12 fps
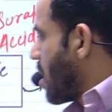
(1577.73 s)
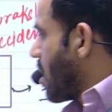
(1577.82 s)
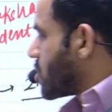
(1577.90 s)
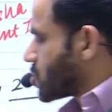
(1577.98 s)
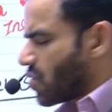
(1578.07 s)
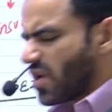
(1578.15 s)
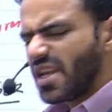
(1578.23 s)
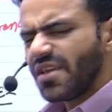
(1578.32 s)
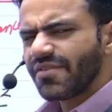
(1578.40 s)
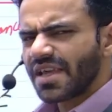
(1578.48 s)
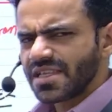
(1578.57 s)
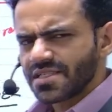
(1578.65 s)
So in
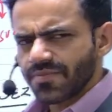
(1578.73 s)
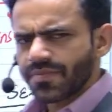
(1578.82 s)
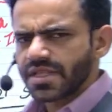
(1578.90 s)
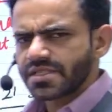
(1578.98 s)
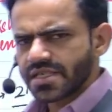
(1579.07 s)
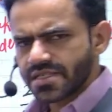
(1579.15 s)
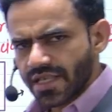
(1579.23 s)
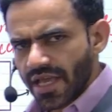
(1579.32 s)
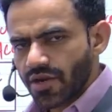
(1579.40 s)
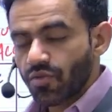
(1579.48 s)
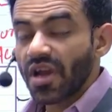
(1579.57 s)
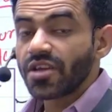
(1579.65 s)
a very simple sense, they
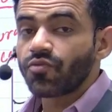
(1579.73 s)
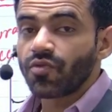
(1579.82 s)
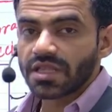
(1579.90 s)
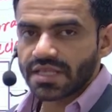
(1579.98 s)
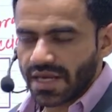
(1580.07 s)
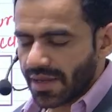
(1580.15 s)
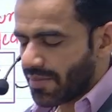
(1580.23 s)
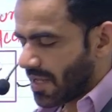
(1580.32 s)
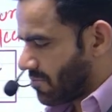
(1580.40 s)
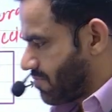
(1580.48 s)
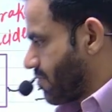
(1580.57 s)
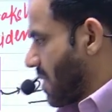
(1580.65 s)
are quite vulnerable,
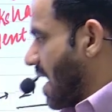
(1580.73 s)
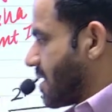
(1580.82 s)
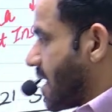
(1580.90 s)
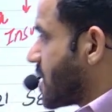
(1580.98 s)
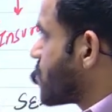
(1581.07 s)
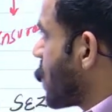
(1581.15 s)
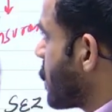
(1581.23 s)
and that's why